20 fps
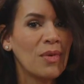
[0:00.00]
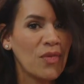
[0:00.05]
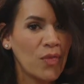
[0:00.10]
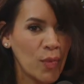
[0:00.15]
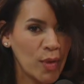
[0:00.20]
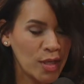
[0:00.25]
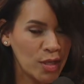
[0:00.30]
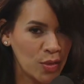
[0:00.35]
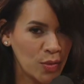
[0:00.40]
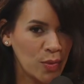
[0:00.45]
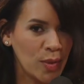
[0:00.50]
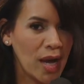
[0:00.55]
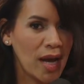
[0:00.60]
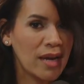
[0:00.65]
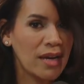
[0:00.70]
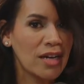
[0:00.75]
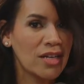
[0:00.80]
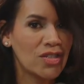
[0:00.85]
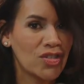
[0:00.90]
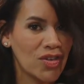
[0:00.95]
if we do
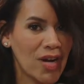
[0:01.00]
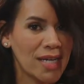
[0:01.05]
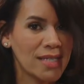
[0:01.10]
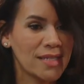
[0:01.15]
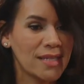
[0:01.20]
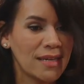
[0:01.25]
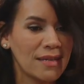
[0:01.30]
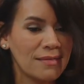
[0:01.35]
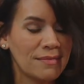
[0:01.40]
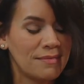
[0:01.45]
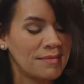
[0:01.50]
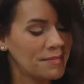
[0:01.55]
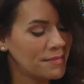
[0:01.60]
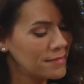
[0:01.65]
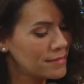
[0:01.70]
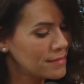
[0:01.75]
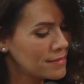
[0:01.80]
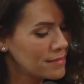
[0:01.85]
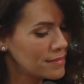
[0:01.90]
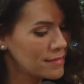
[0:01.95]
not address it.
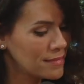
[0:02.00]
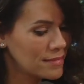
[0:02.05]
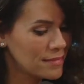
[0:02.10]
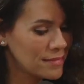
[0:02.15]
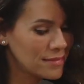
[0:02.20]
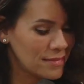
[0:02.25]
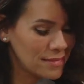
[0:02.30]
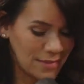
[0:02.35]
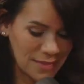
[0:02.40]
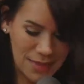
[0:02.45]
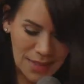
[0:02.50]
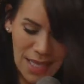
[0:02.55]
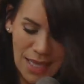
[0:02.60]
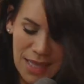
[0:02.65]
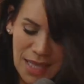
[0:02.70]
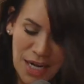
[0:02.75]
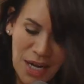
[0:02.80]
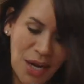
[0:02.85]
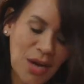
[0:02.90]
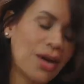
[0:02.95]
They
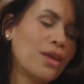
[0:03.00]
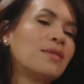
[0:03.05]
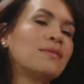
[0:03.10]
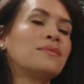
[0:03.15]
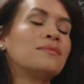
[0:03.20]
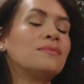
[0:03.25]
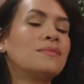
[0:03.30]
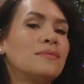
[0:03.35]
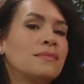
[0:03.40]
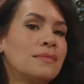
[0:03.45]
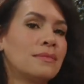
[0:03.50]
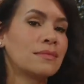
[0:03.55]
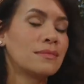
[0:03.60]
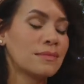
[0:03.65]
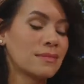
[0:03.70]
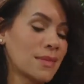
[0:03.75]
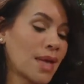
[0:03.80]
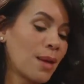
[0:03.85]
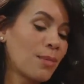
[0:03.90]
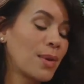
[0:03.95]
let it go
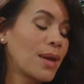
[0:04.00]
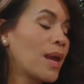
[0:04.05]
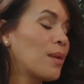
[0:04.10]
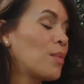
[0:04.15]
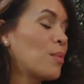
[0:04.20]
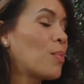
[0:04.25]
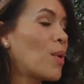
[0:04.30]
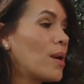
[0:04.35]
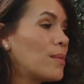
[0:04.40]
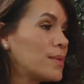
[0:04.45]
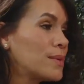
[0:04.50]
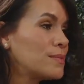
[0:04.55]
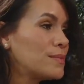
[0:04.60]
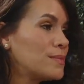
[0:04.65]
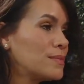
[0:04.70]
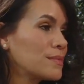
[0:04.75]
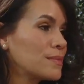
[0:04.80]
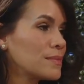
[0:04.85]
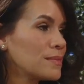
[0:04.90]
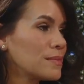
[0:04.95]
it became a
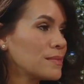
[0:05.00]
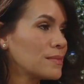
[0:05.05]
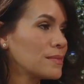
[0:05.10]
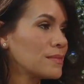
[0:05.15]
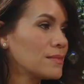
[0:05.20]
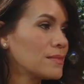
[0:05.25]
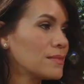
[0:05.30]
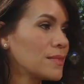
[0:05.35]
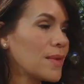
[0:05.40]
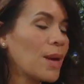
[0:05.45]
problem. Mm.